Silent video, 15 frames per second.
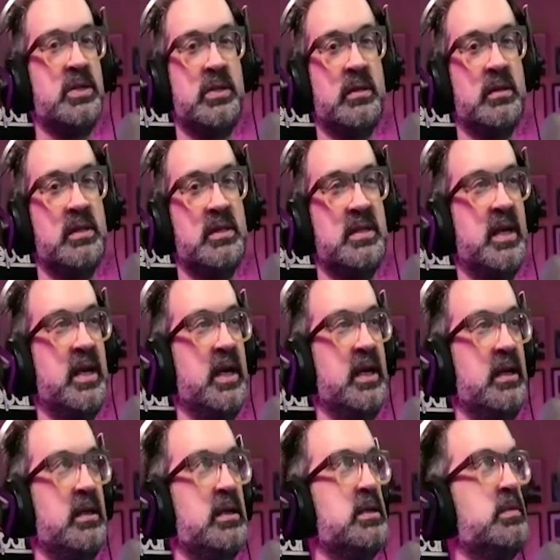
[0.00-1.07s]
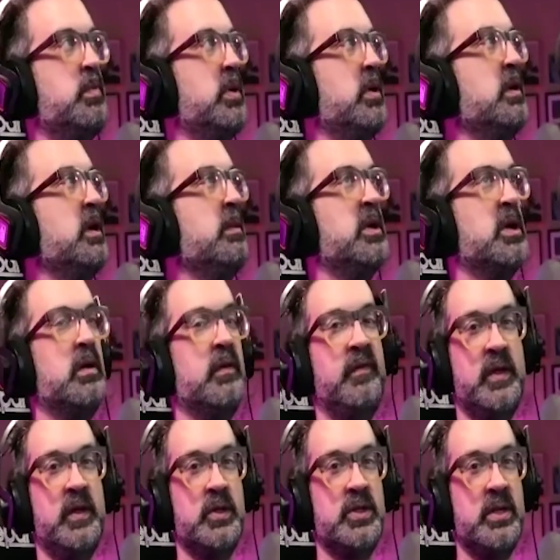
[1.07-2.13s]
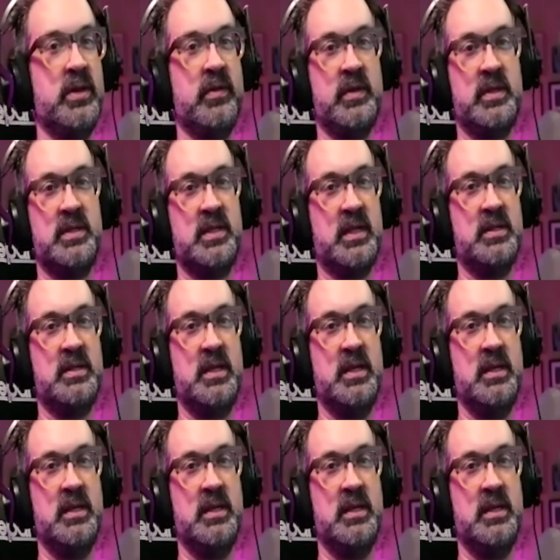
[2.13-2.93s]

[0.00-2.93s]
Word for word: design in this program called Fusion three sixty,